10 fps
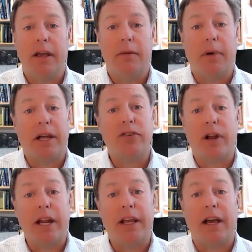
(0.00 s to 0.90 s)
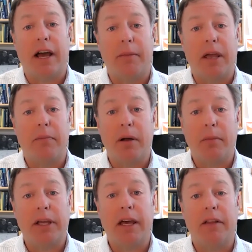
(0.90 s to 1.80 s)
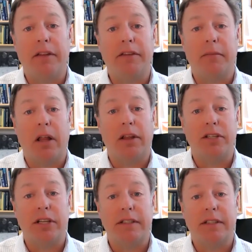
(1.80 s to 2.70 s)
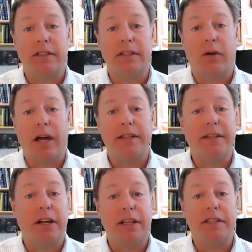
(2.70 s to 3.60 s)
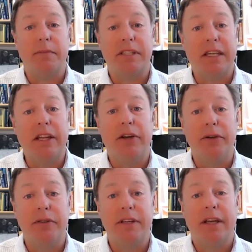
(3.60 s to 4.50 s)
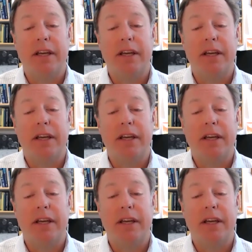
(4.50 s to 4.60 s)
By training, I'm a public health entomologist, and so I study mosquitoes,